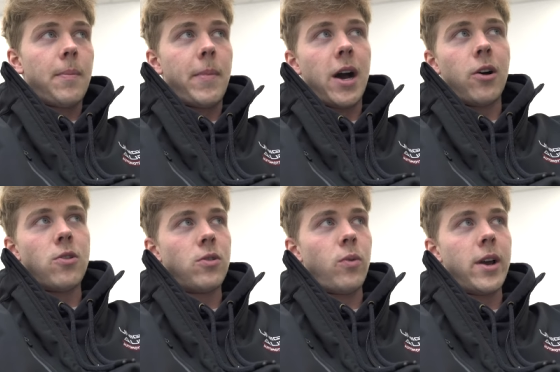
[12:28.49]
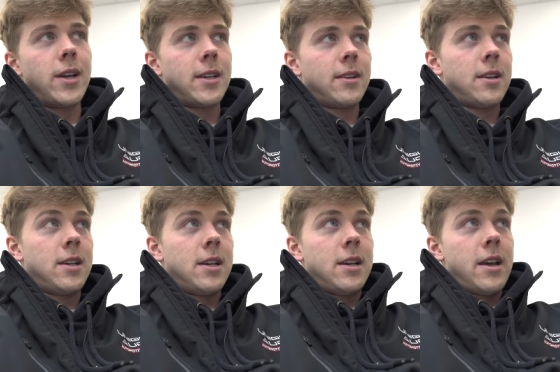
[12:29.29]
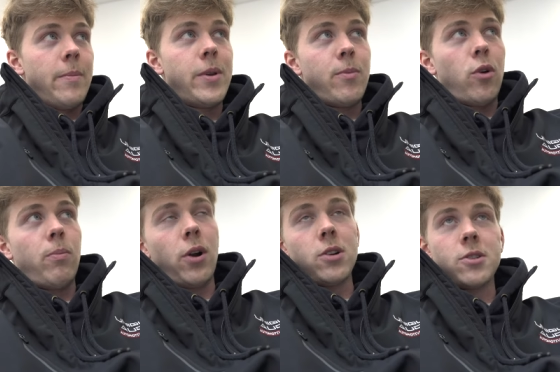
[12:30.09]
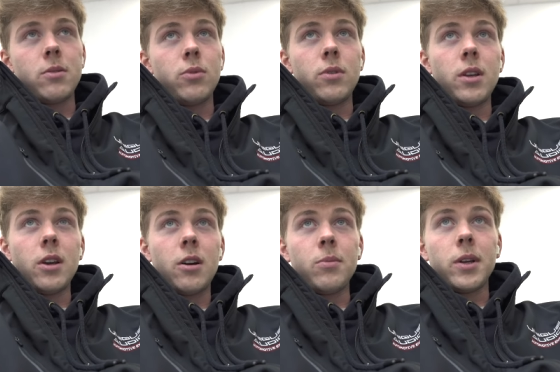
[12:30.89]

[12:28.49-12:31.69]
my own way and be more personable to y'all,